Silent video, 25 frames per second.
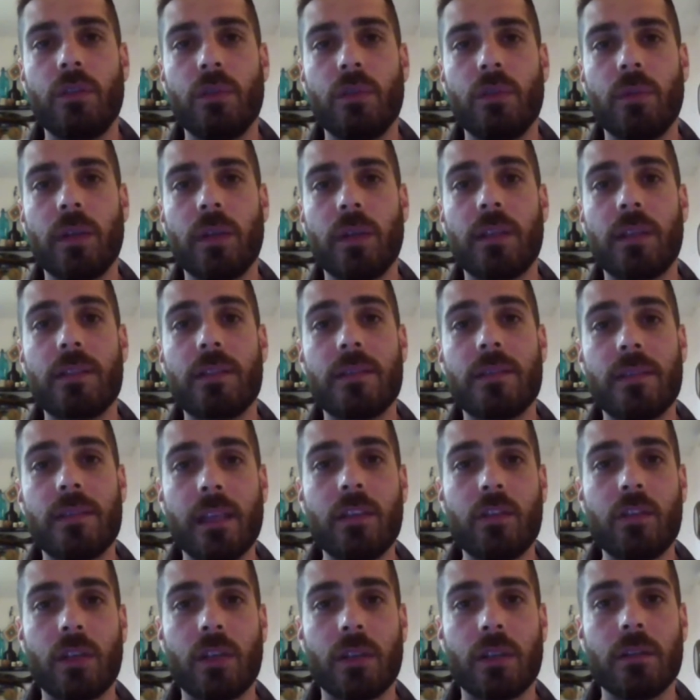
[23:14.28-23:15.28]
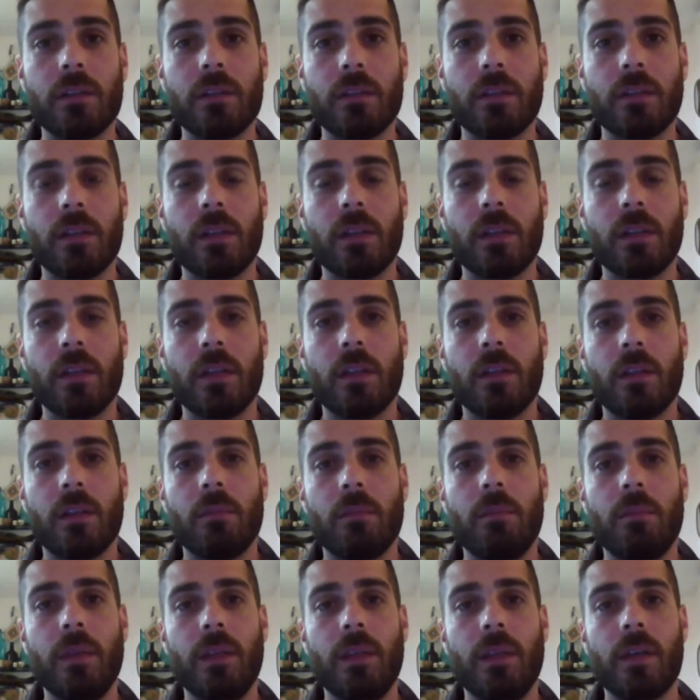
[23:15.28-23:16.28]
to extinction
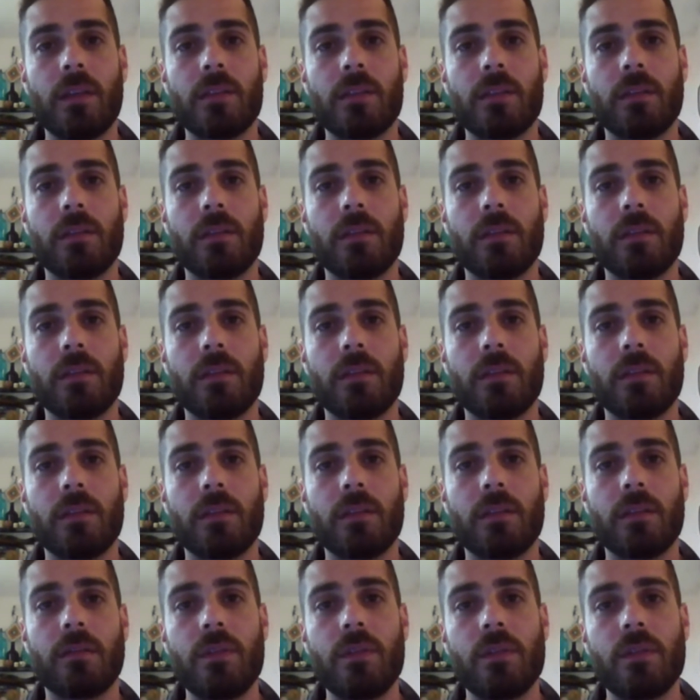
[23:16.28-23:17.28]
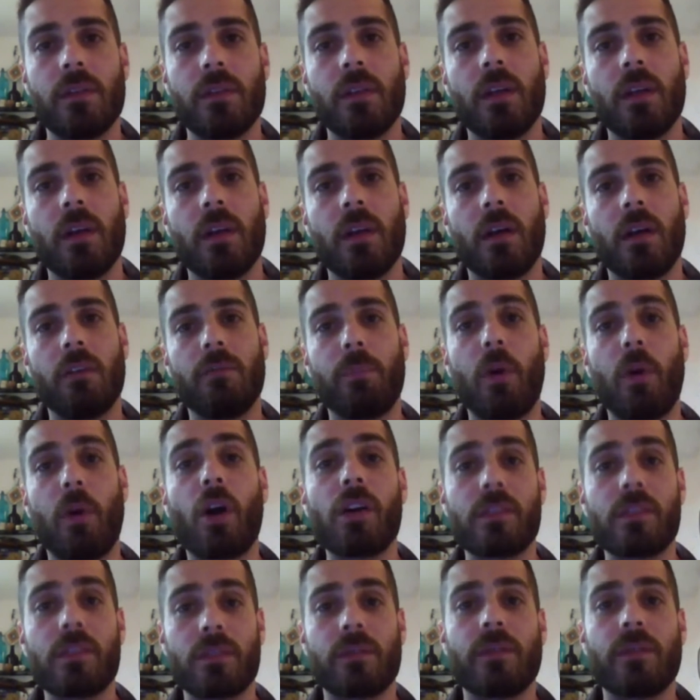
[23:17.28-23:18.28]
because of the use of
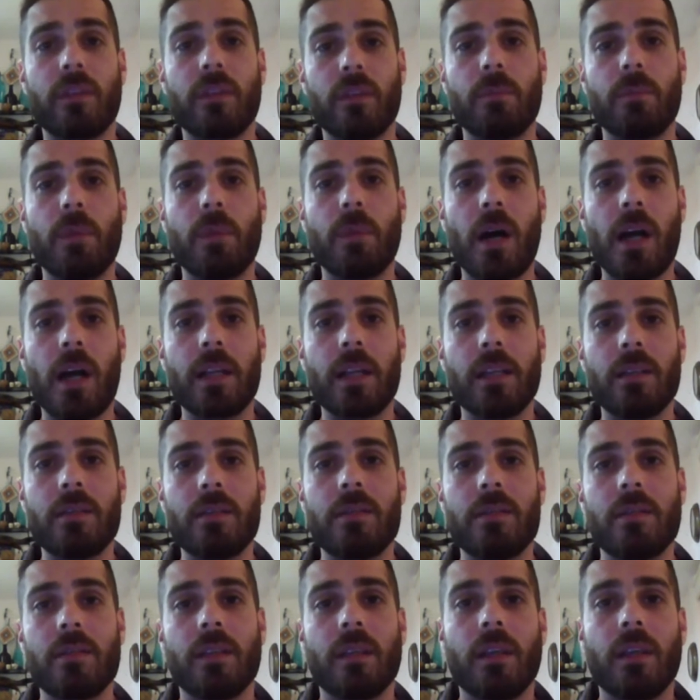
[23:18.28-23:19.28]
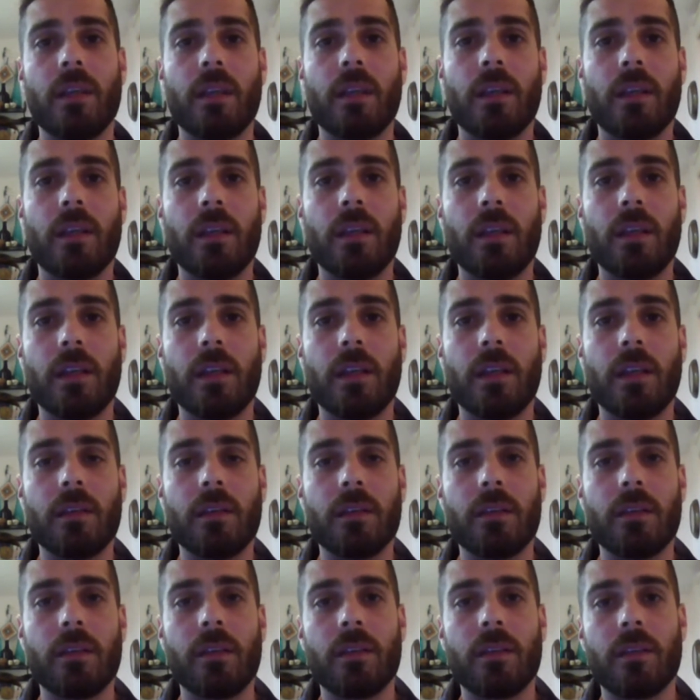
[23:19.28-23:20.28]
parts of their bodies
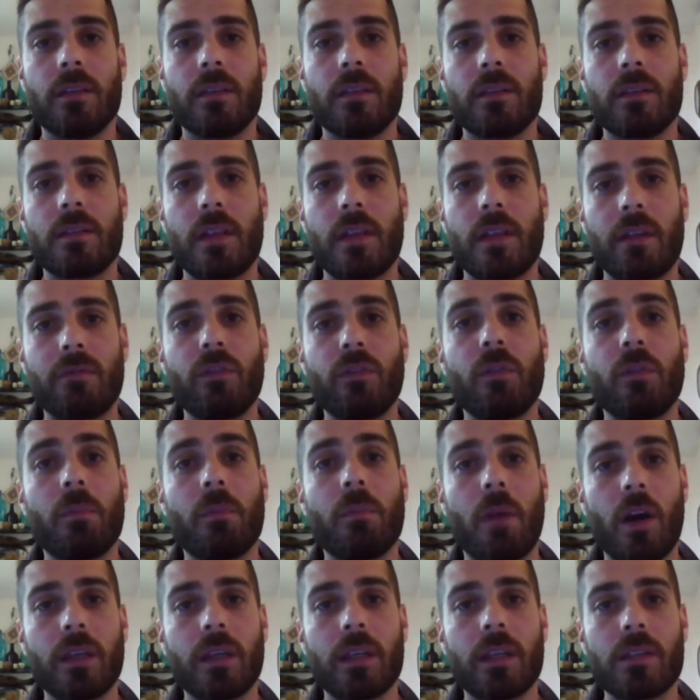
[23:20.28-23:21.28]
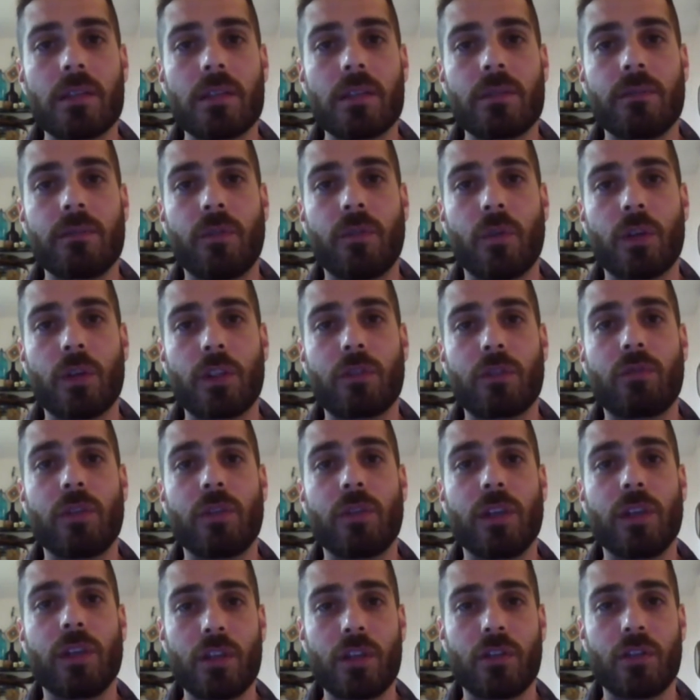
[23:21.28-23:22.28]
in several markets for
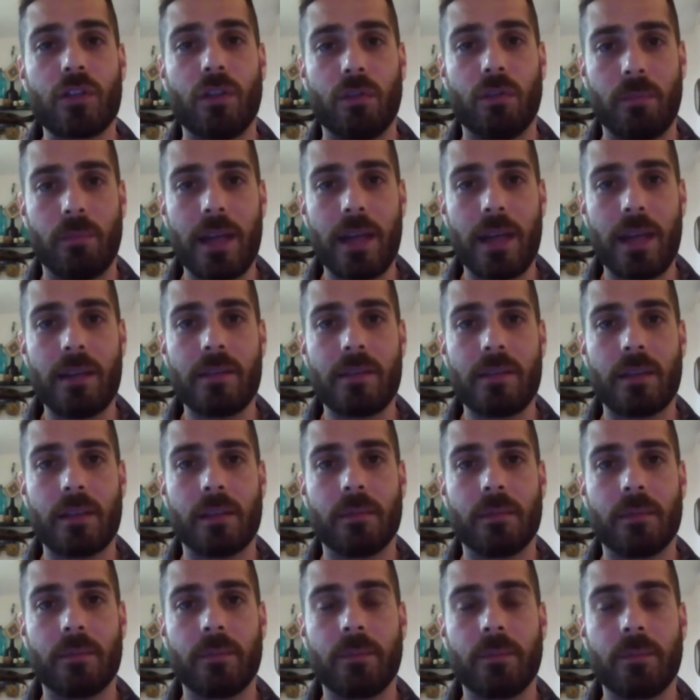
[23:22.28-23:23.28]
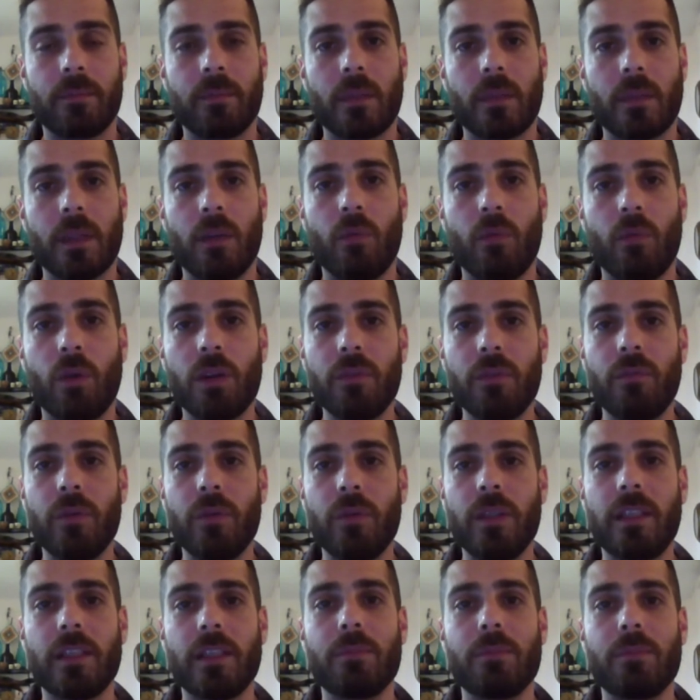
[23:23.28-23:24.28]
traditional medicine. What
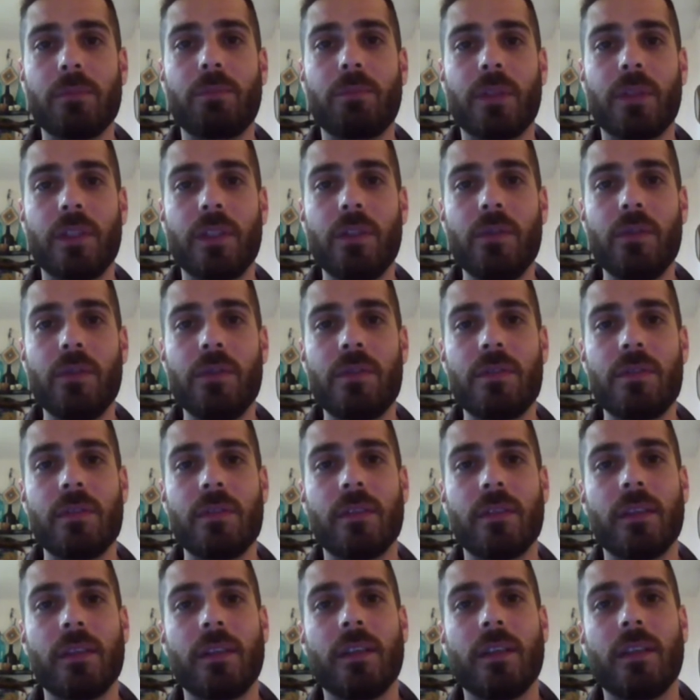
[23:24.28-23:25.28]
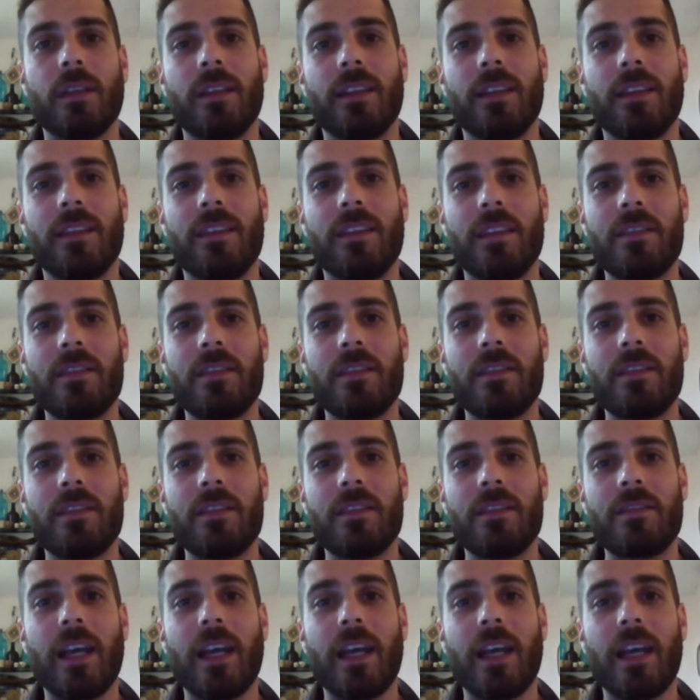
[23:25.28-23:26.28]
if we can produce this
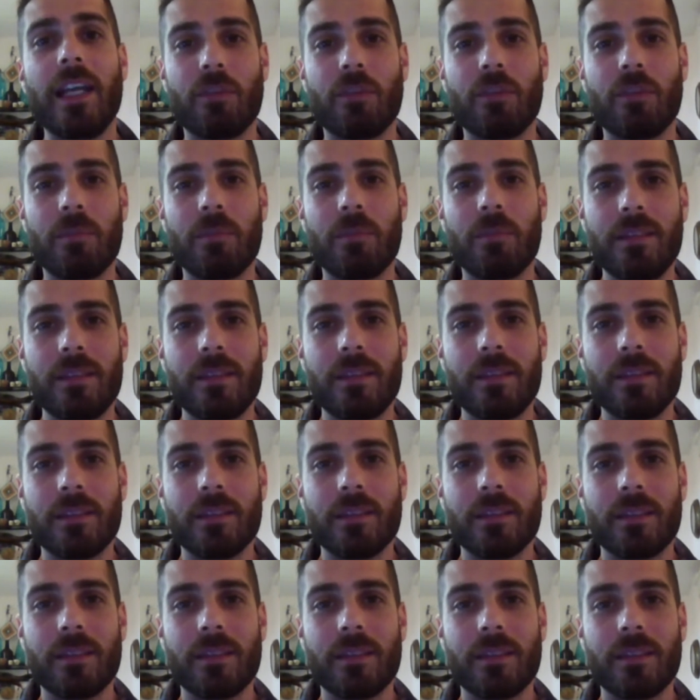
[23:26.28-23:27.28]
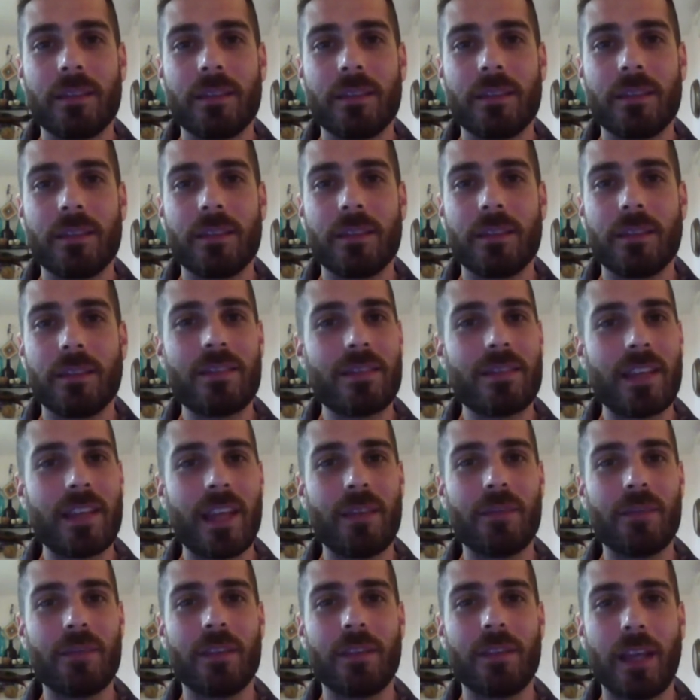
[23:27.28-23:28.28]
tiger meat and
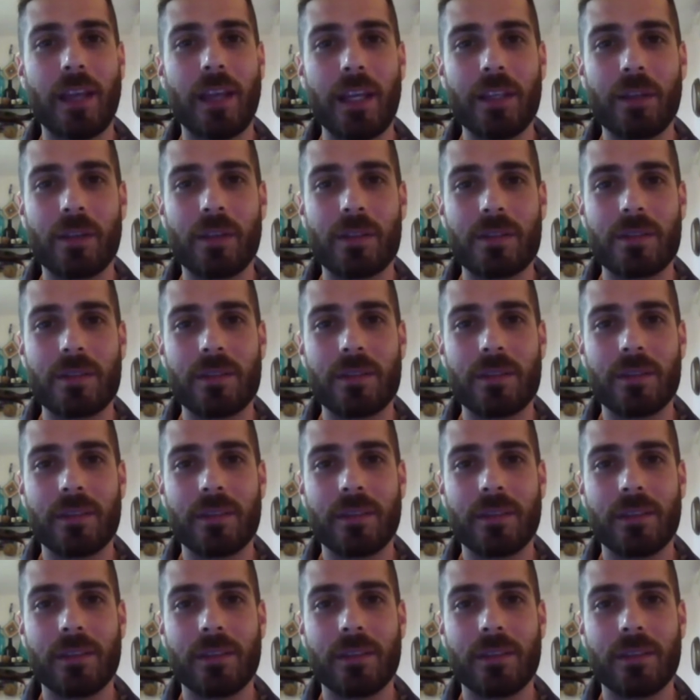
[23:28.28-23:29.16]
save the tigers?